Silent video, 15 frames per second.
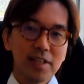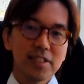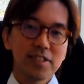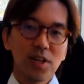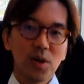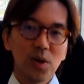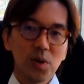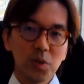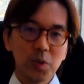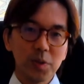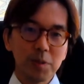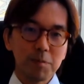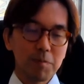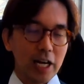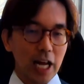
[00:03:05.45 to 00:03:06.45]
So,
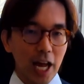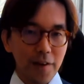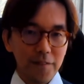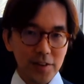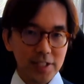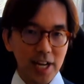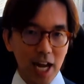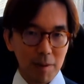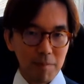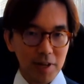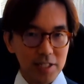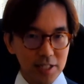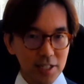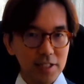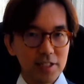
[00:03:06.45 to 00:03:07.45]
but every time I
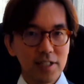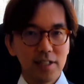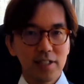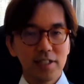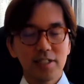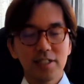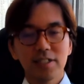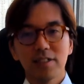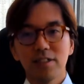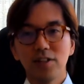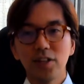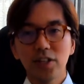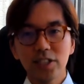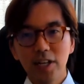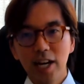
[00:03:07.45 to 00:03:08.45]
see charts,
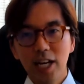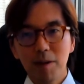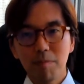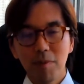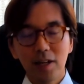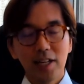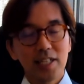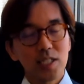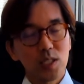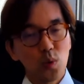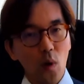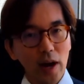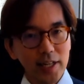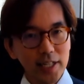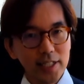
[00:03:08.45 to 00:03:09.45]
looks like market's
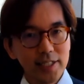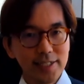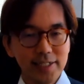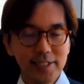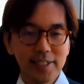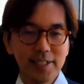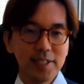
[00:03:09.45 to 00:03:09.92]
quiet.